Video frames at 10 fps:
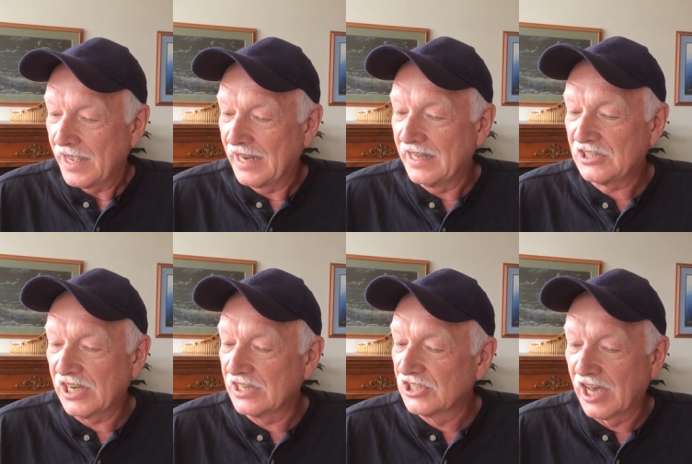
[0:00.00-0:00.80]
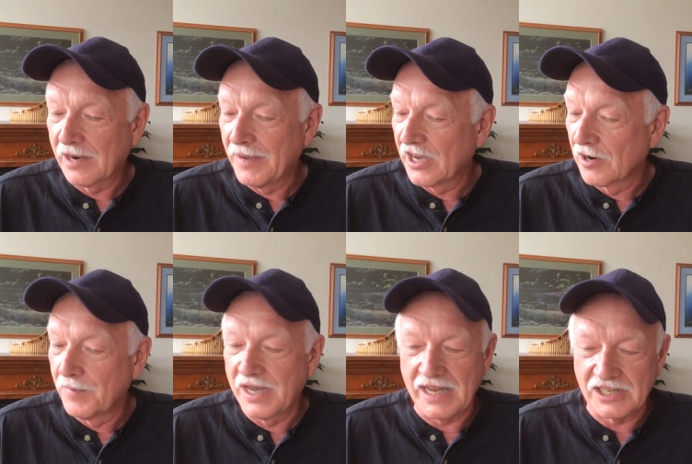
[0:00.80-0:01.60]
And they said, it's not a matter of
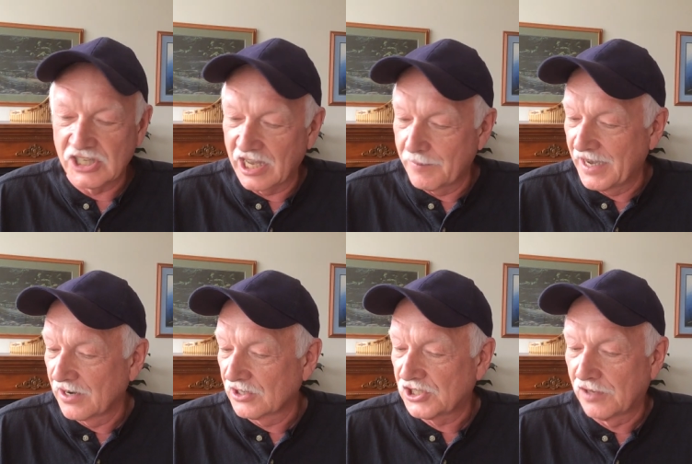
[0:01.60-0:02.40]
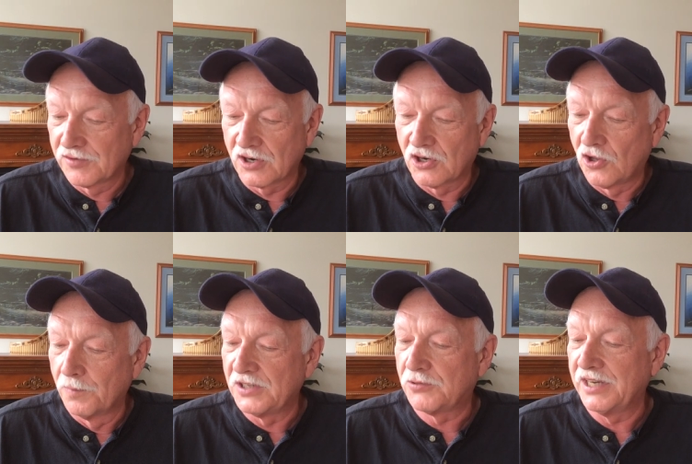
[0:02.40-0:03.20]
money. It's not a matter of silver or
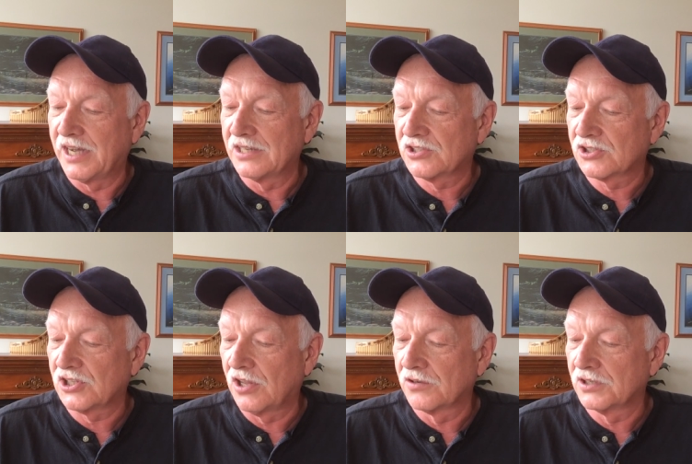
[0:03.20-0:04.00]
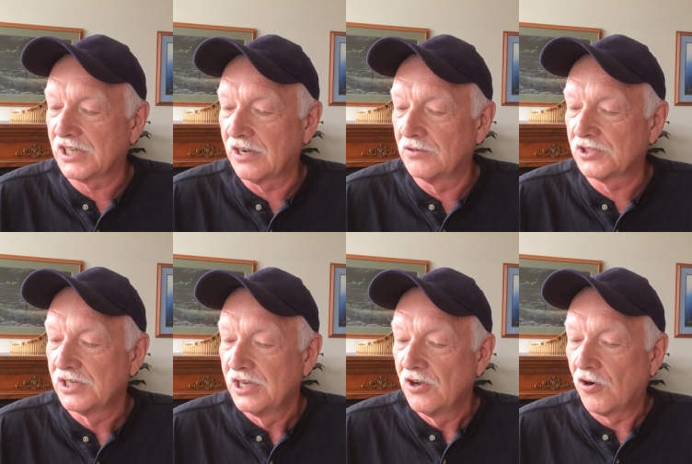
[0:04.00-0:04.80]
gold between us or Saul or his house,